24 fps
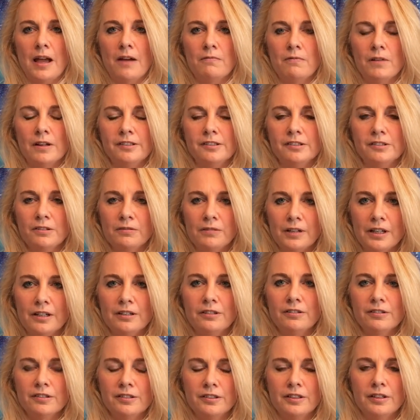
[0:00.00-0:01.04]
And what's so
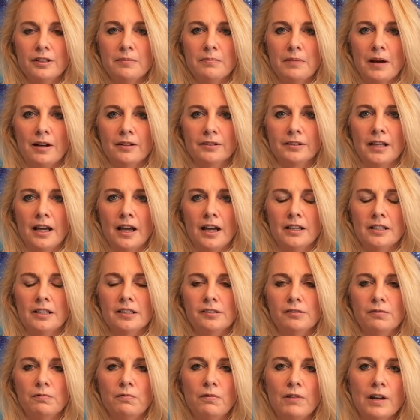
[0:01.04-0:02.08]
interesting about that
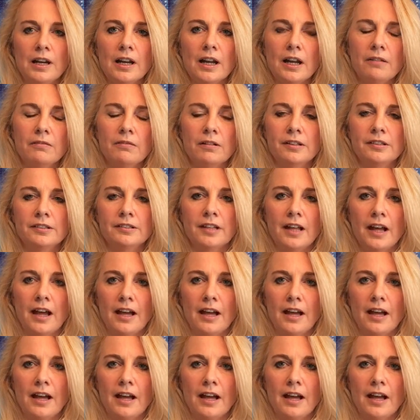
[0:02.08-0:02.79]
is when I was